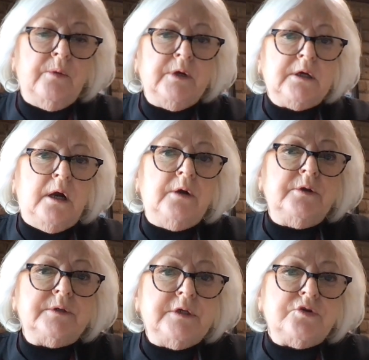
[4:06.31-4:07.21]
want to call
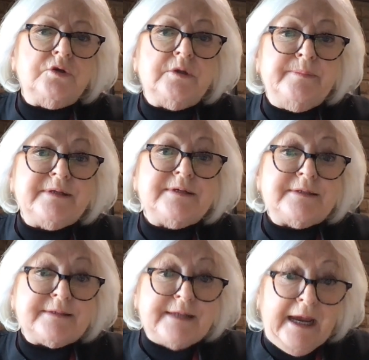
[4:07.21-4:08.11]
your attention to
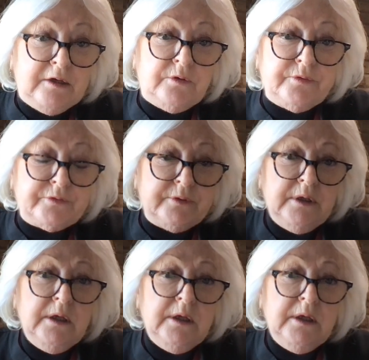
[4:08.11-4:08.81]
business cycles.